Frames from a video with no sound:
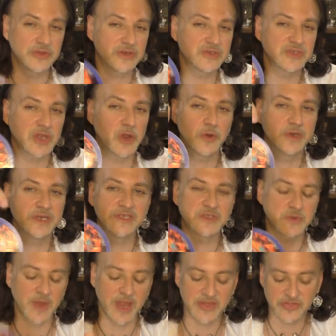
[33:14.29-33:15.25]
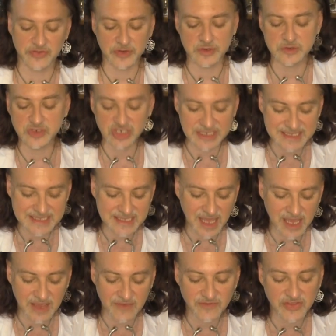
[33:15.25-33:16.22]
There's always a way through. Just
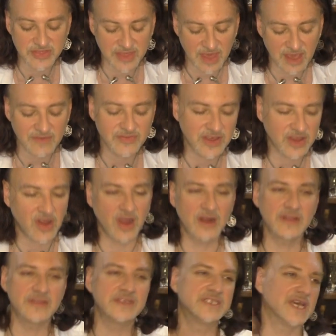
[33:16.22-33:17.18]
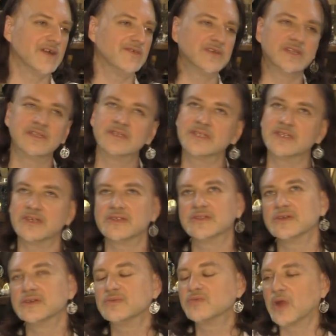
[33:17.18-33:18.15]
like if you think of the card of the devil, you
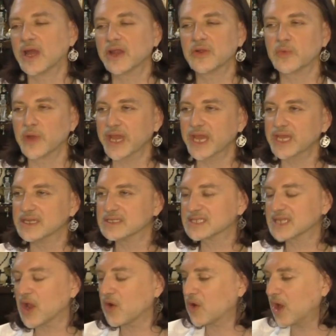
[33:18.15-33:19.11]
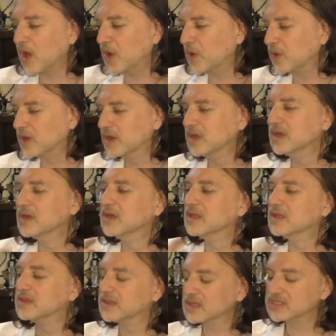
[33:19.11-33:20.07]
know, the Rider-Waite tarot,
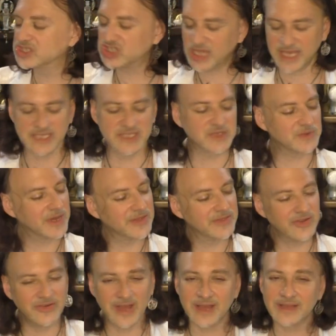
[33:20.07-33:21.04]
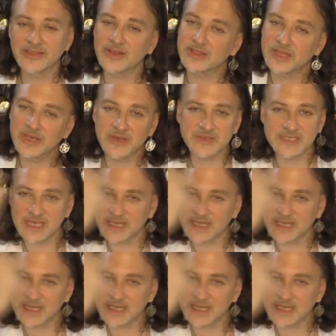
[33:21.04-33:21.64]
the chains around their neck, they're loose.